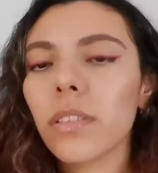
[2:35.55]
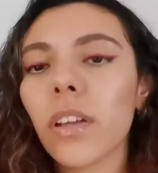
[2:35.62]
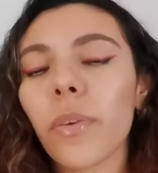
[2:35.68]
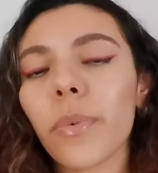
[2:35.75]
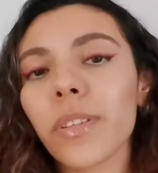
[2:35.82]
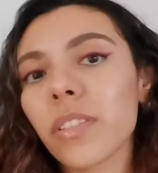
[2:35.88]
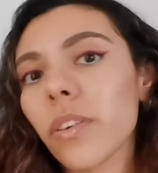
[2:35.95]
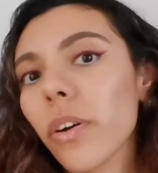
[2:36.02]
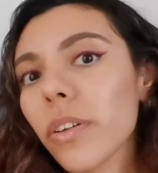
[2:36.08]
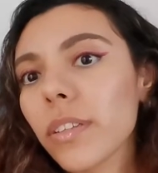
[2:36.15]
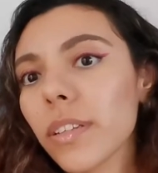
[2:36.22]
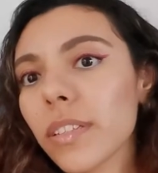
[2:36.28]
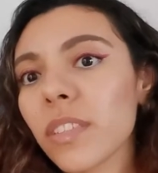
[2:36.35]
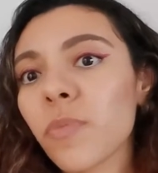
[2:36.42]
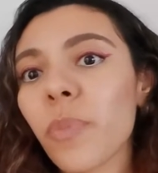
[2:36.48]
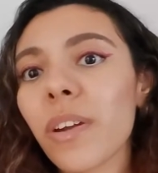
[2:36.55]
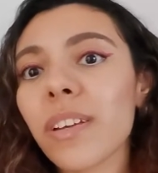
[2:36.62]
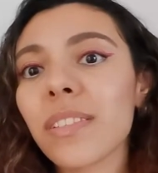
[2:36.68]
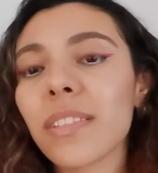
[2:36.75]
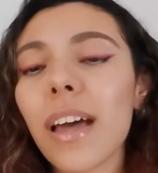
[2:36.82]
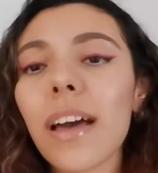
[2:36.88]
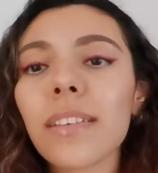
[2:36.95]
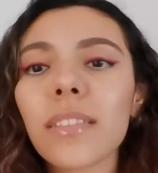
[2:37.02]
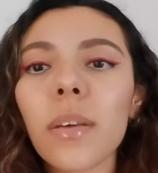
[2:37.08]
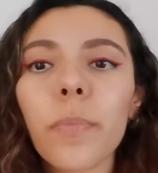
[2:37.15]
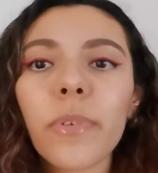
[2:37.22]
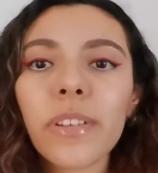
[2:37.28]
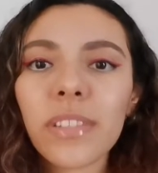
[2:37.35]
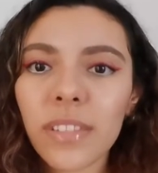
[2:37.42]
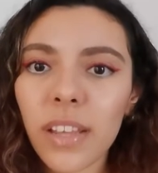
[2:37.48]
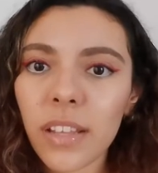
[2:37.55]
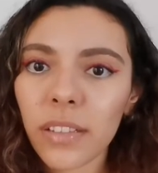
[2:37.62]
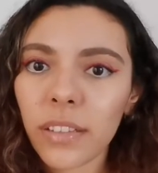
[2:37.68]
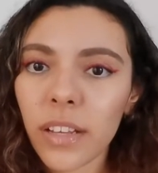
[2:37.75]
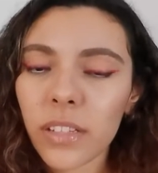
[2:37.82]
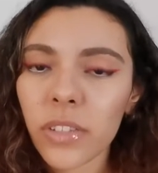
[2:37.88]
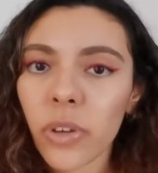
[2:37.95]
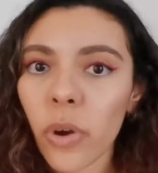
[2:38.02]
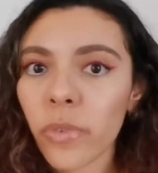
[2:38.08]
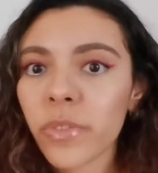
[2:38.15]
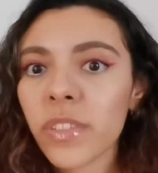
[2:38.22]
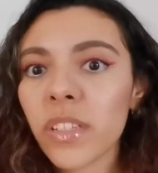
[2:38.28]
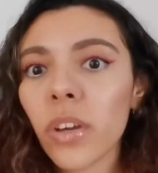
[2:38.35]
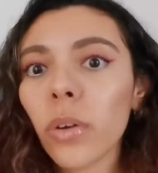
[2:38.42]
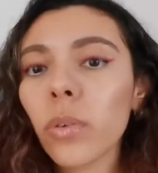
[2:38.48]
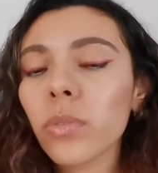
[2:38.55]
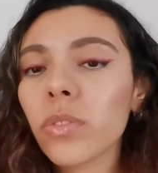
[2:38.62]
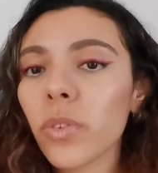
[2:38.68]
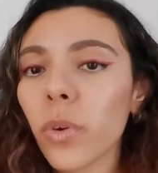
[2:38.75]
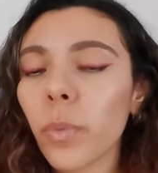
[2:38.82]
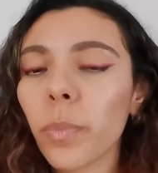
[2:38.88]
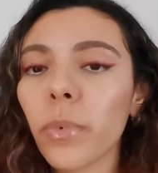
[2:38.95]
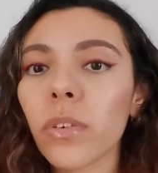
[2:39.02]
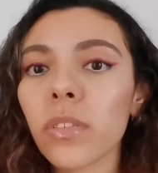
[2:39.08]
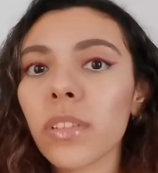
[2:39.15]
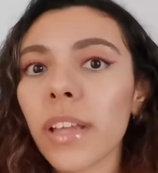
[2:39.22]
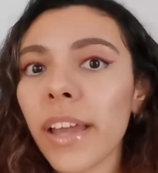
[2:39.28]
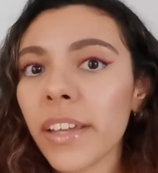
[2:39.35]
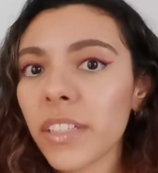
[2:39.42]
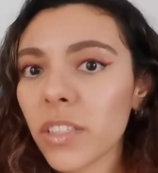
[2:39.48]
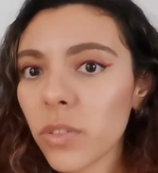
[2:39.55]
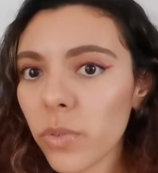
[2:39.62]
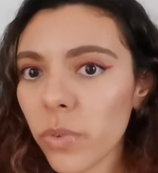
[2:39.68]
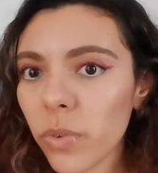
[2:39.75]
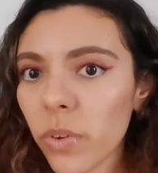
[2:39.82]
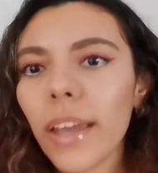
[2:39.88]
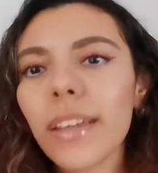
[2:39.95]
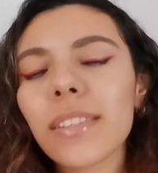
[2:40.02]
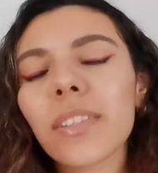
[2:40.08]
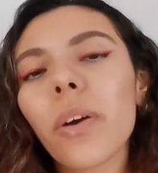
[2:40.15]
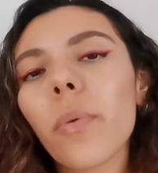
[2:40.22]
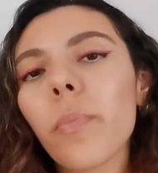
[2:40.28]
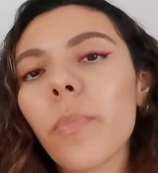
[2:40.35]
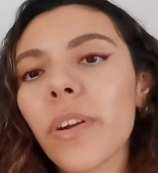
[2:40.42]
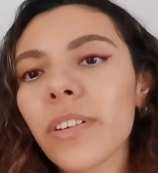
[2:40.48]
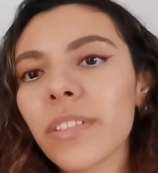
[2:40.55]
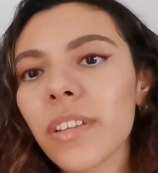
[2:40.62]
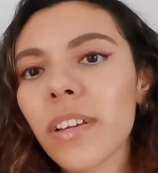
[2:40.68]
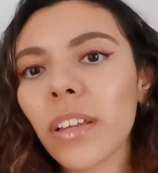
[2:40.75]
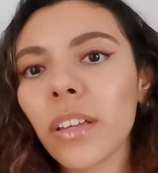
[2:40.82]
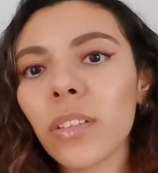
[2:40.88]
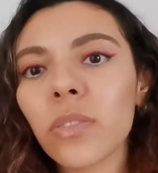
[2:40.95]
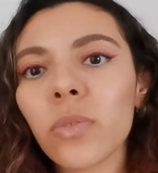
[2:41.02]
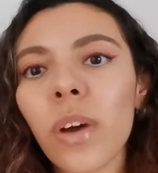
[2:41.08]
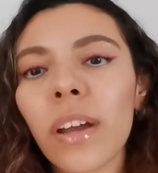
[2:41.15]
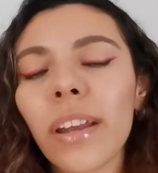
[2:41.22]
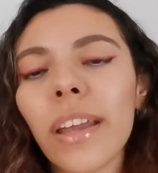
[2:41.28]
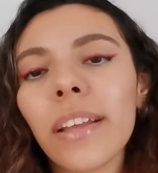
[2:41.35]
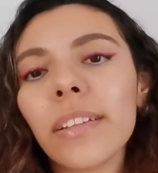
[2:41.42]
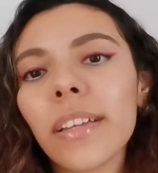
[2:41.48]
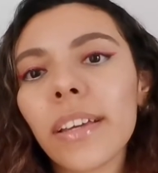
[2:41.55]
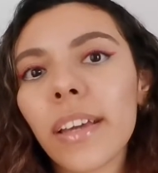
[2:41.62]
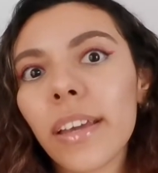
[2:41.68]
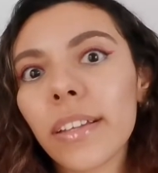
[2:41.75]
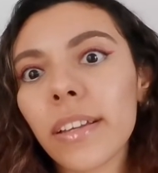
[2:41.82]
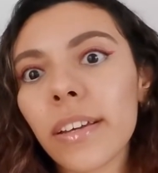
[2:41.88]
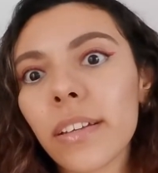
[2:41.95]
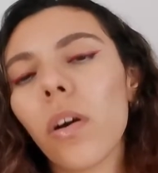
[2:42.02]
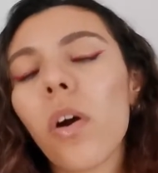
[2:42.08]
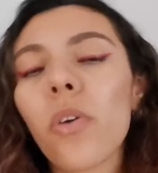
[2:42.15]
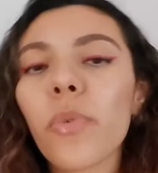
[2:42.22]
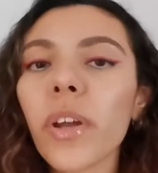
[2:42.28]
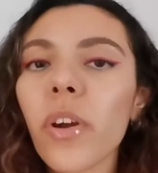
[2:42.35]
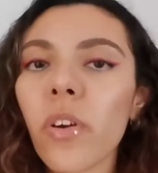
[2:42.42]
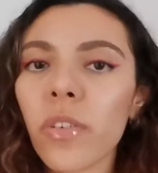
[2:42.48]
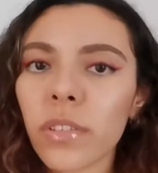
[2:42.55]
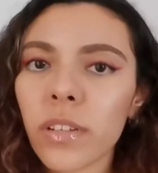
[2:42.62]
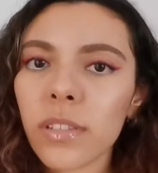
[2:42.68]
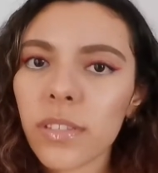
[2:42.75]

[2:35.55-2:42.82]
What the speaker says: The result, expressed as a percentage of CO2 plus H2, is converted into an indicated or recorded